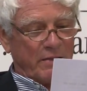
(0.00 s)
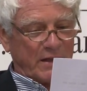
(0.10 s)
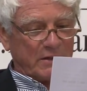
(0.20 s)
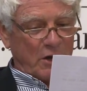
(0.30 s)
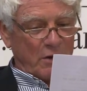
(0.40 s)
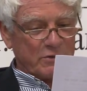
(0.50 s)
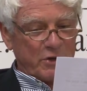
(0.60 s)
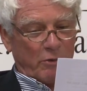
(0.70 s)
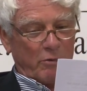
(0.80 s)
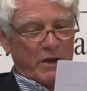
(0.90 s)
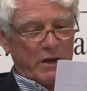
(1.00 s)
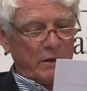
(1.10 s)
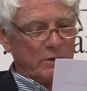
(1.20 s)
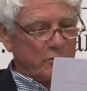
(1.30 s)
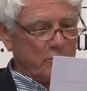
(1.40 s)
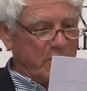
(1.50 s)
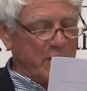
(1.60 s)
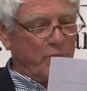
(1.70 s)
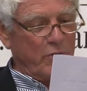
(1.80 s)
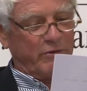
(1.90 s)
that comes your way to
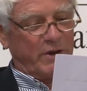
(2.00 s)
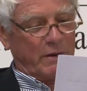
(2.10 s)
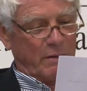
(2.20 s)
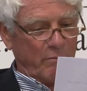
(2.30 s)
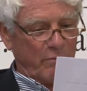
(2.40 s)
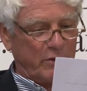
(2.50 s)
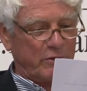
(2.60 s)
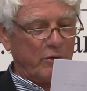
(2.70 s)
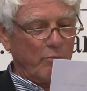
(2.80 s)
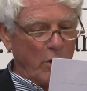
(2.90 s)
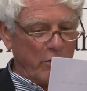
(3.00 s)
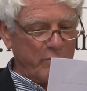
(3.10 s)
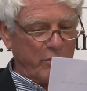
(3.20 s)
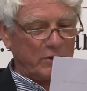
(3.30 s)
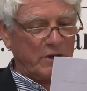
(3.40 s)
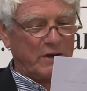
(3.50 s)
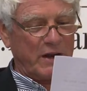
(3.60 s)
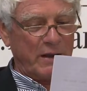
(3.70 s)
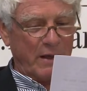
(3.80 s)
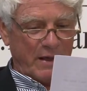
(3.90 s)
keep moving. But more
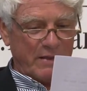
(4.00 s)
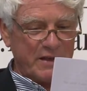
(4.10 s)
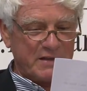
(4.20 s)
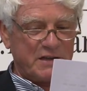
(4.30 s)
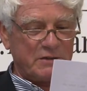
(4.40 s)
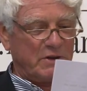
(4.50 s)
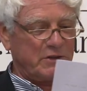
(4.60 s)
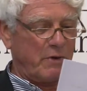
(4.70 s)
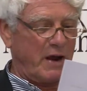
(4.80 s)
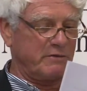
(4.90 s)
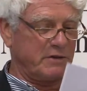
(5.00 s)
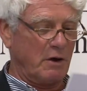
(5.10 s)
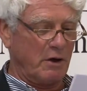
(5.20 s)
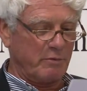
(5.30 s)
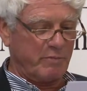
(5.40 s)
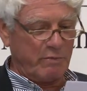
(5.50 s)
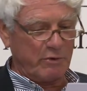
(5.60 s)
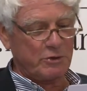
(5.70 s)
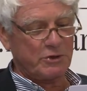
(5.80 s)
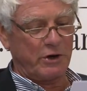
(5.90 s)
importantly, this is what drives other people
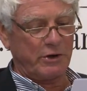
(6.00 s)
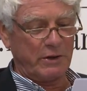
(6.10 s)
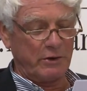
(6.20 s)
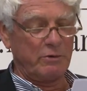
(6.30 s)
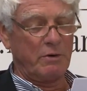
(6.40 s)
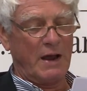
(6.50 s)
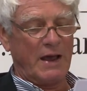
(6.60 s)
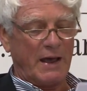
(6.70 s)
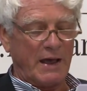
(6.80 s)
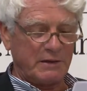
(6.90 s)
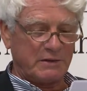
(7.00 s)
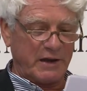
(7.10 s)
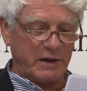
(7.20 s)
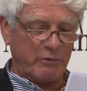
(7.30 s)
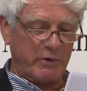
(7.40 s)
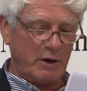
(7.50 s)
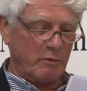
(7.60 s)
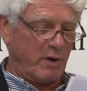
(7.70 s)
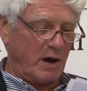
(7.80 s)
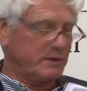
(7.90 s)
to join you and take real
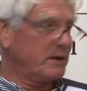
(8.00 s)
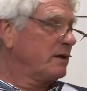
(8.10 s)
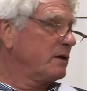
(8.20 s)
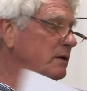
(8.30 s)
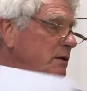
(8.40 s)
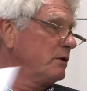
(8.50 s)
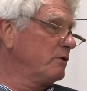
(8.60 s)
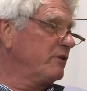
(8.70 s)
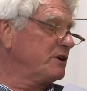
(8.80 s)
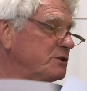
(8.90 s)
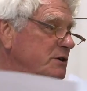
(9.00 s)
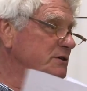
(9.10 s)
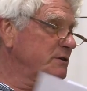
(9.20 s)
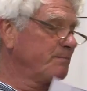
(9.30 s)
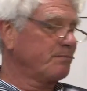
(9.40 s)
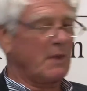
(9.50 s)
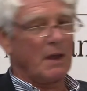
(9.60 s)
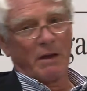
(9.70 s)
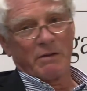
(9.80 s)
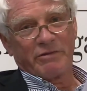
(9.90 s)
part in your ventures.
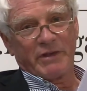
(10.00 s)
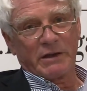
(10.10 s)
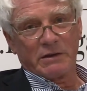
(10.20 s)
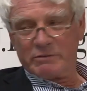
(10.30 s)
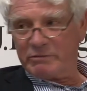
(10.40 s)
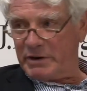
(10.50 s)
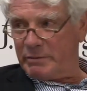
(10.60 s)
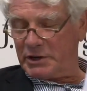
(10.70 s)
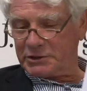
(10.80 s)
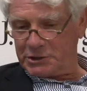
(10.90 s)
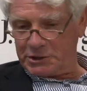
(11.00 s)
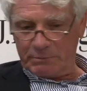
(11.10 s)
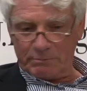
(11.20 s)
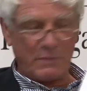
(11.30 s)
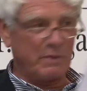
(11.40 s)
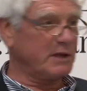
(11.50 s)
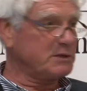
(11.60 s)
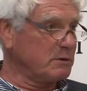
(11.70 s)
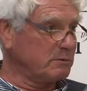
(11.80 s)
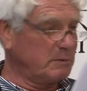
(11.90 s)
Thank you very much. That's